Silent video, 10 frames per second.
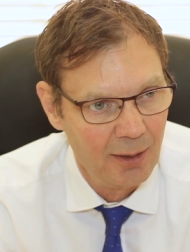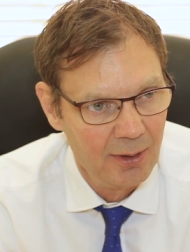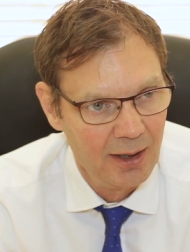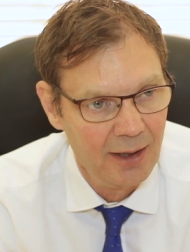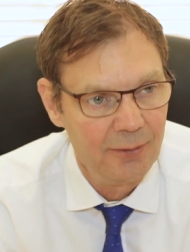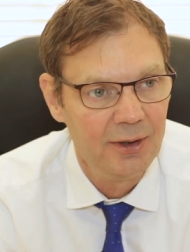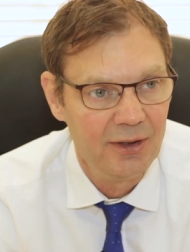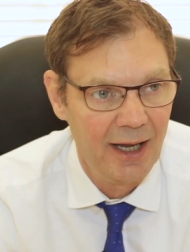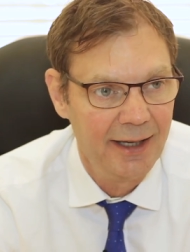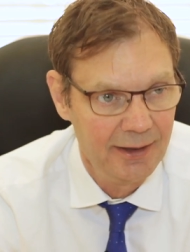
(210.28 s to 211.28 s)
tablet every
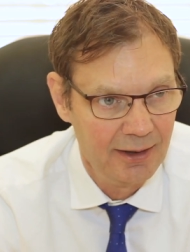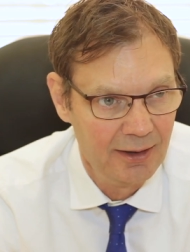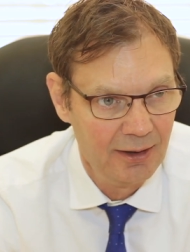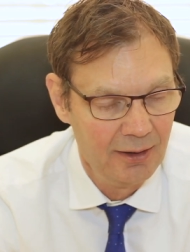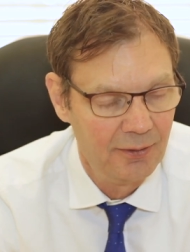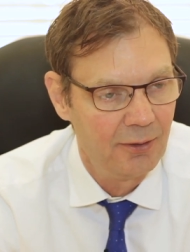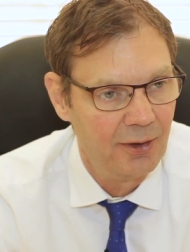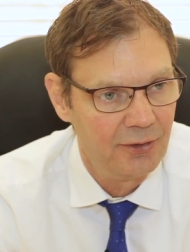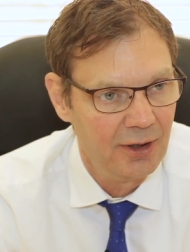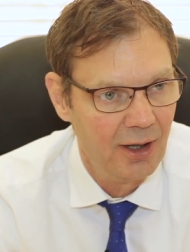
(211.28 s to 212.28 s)
day for the
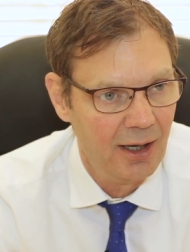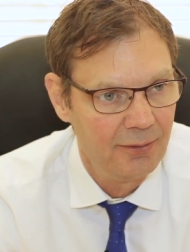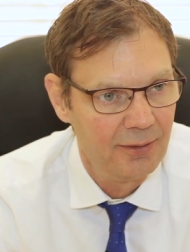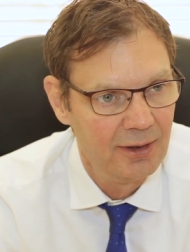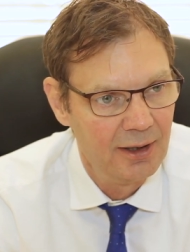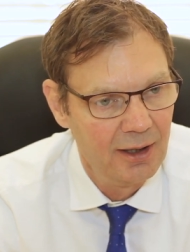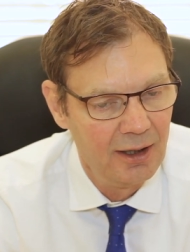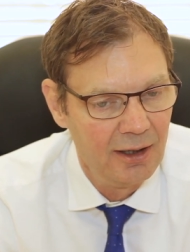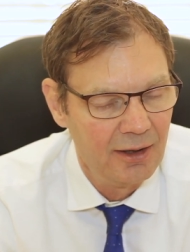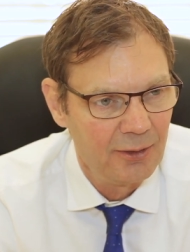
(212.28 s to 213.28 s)
rest of your life.
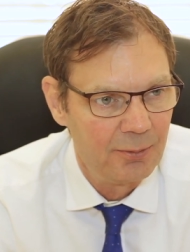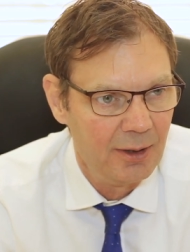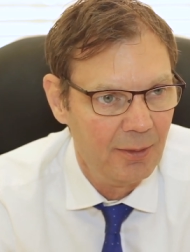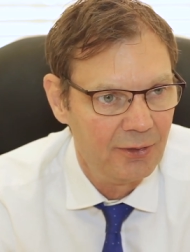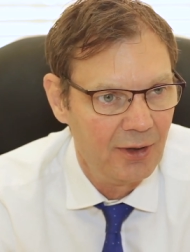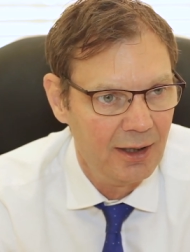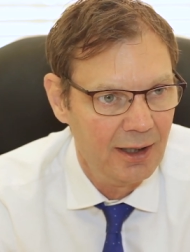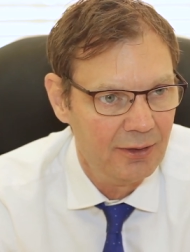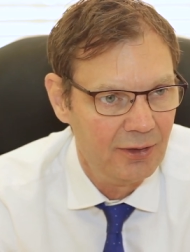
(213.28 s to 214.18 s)
That's pretty much the only